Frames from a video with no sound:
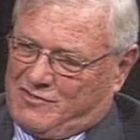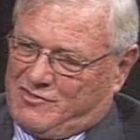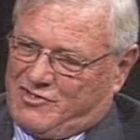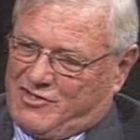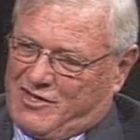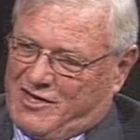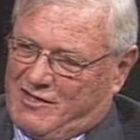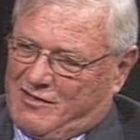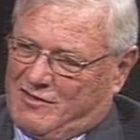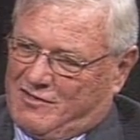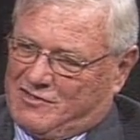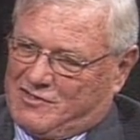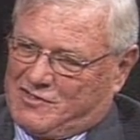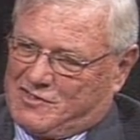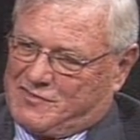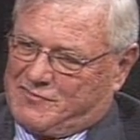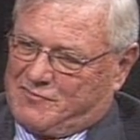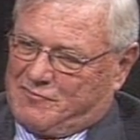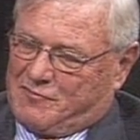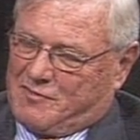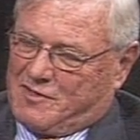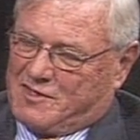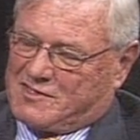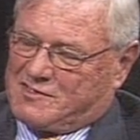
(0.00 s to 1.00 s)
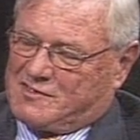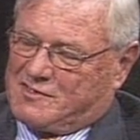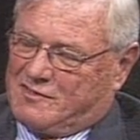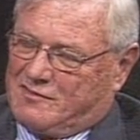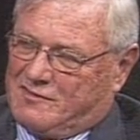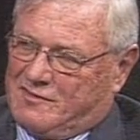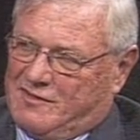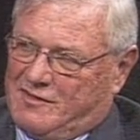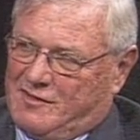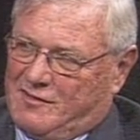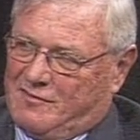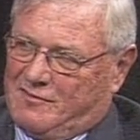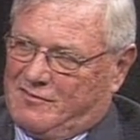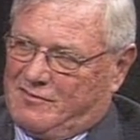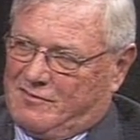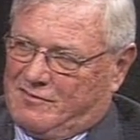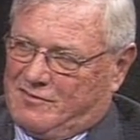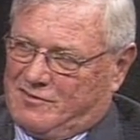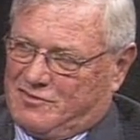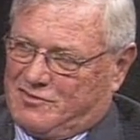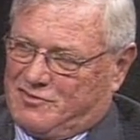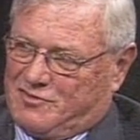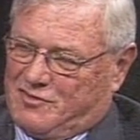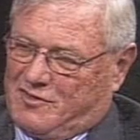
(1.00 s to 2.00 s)
challenges for us in the health
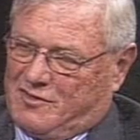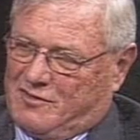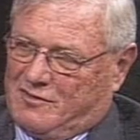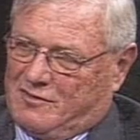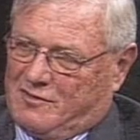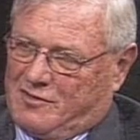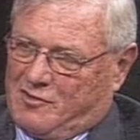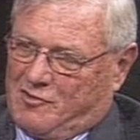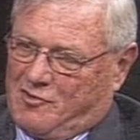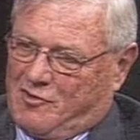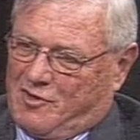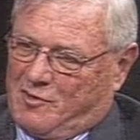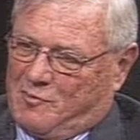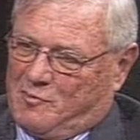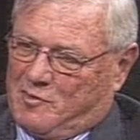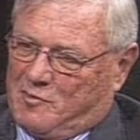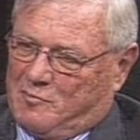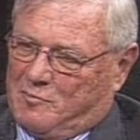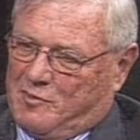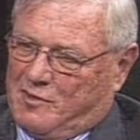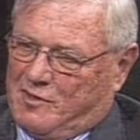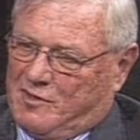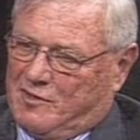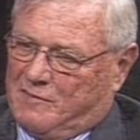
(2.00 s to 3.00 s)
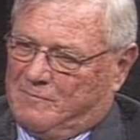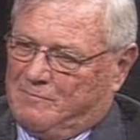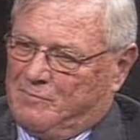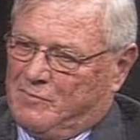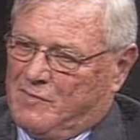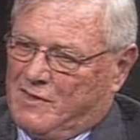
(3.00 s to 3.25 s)
area would be